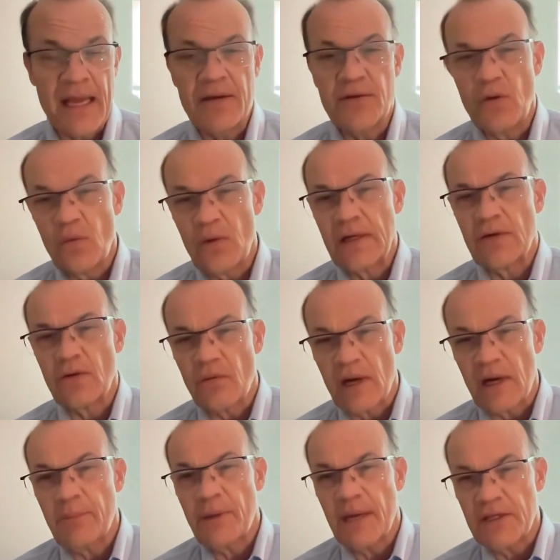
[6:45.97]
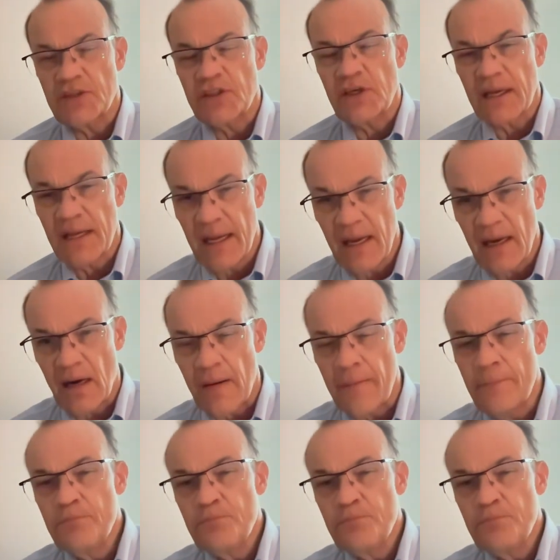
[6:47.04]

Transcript: and doing direct patient care.